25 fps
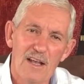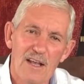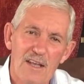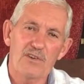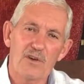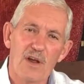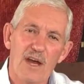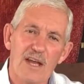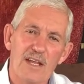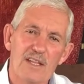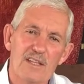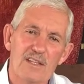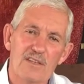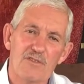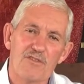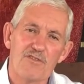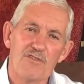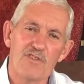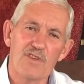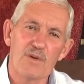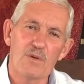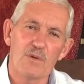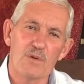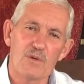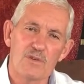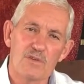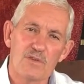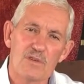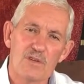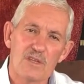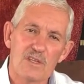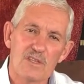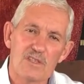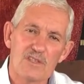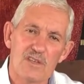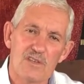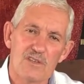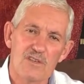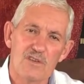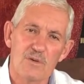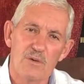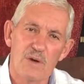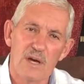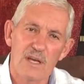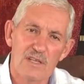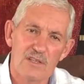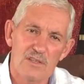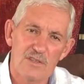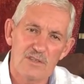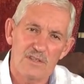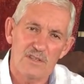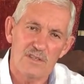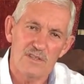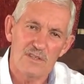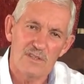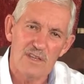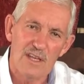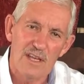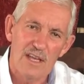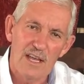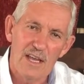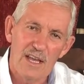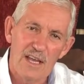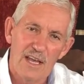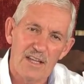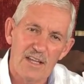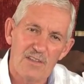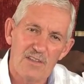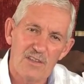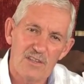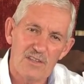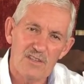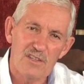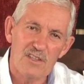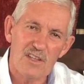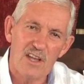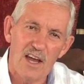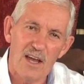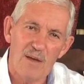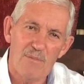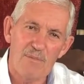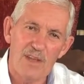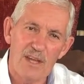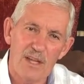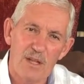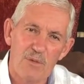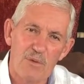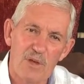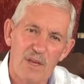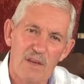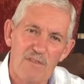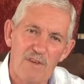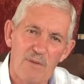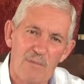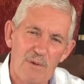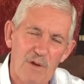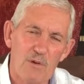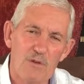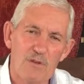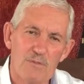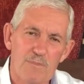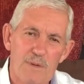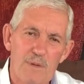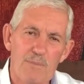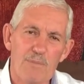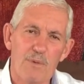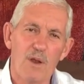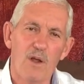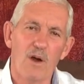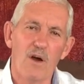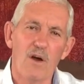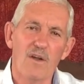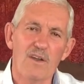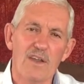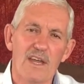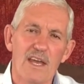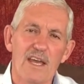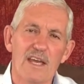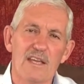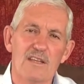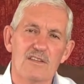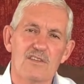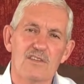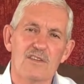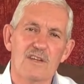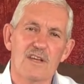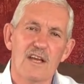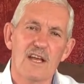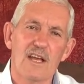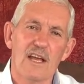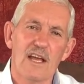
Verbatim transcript: Try and diffuse situations in this time that we live because people are on edge.